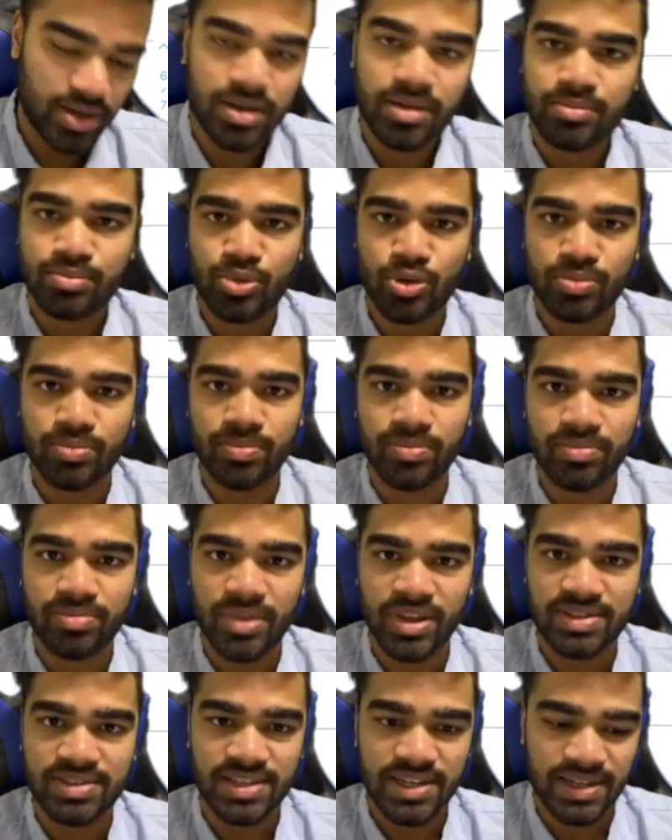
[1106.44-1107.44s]
Boom,
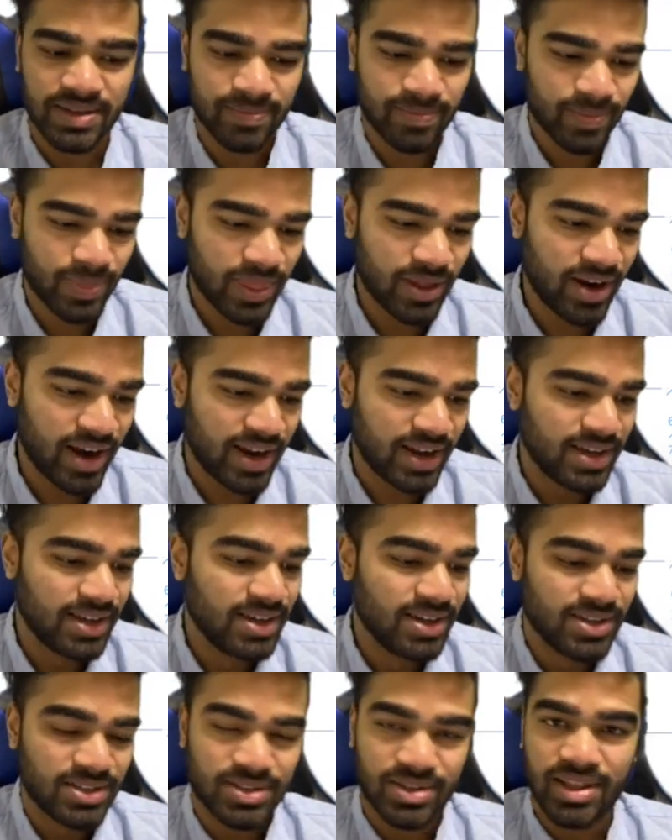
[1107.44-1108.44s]
that's it. All right,
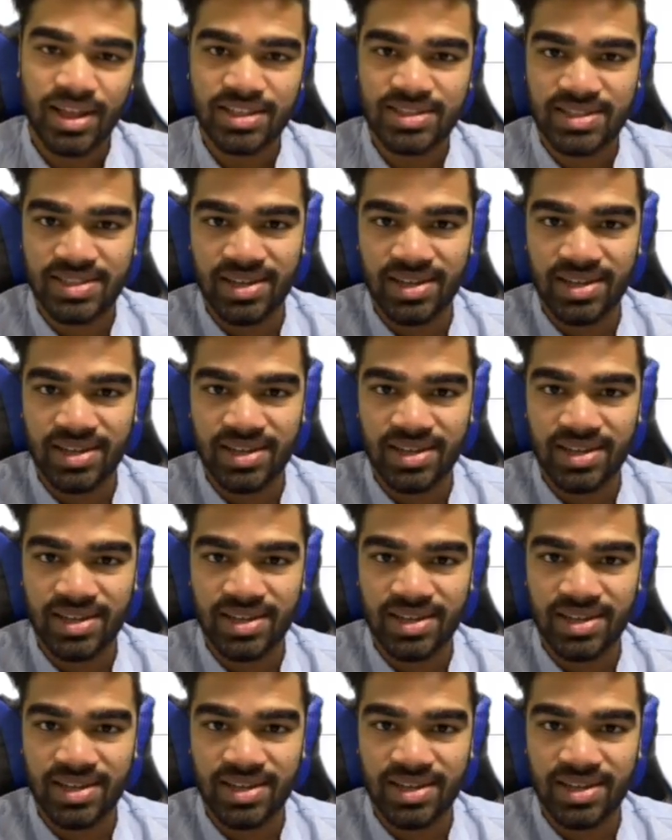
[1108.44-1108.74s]
so that's